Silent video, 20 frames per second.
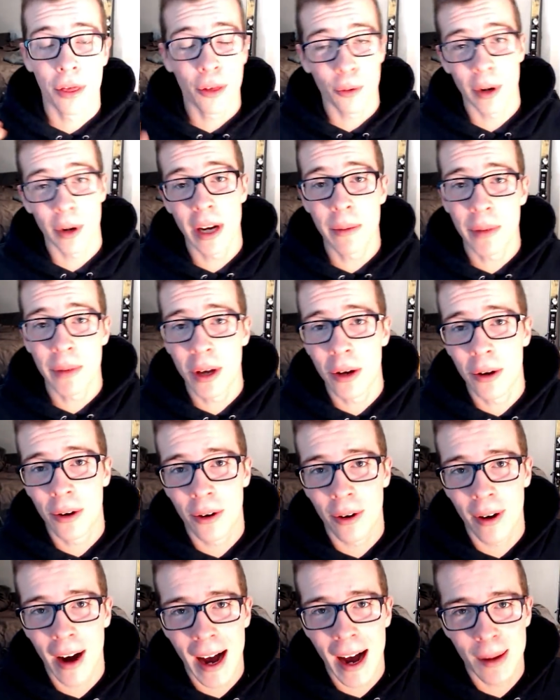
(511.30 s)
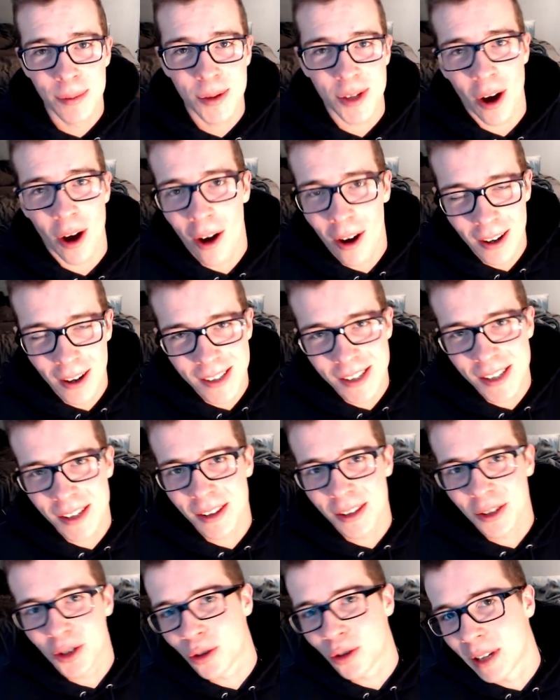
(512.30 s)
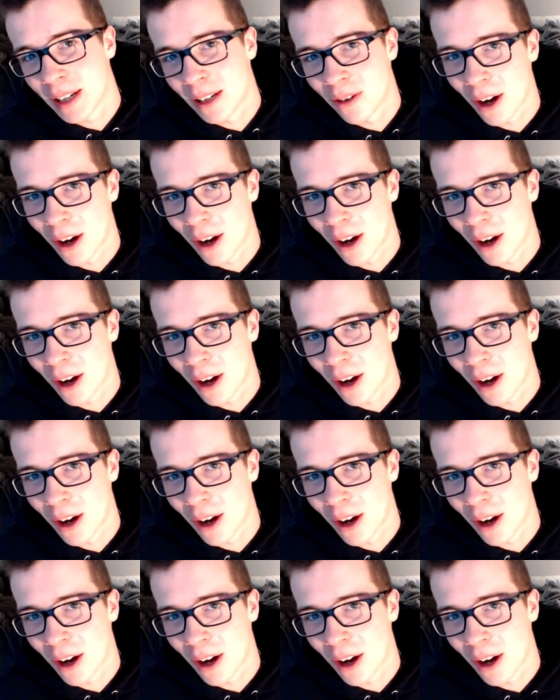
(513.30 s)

three mute grabs onto the tree